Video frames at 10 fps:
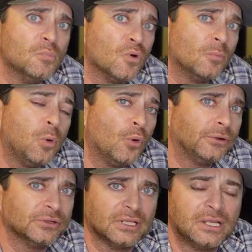And more
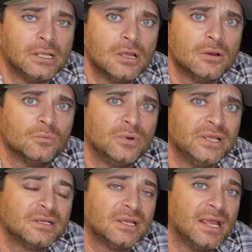importantly,
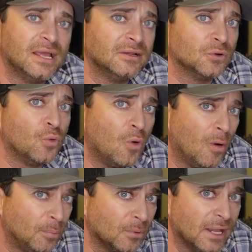we can
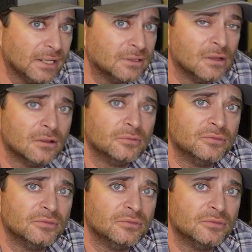incorporate